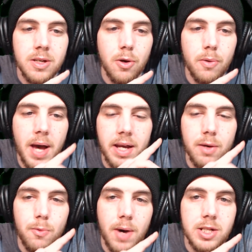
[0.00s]
Go back
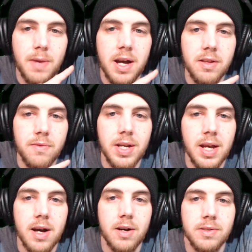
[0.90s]
and watch my other
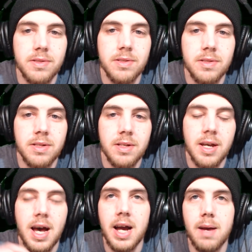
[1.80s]
video.
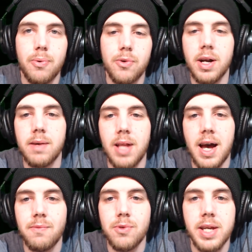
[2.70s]
I can pull it up
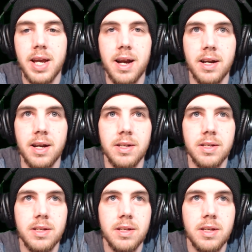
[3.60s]
live on the air.
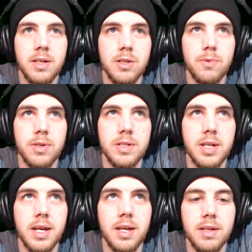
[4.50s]
You want to
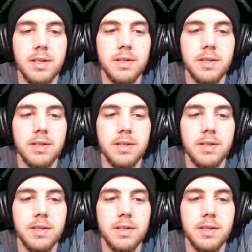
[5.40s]
see it?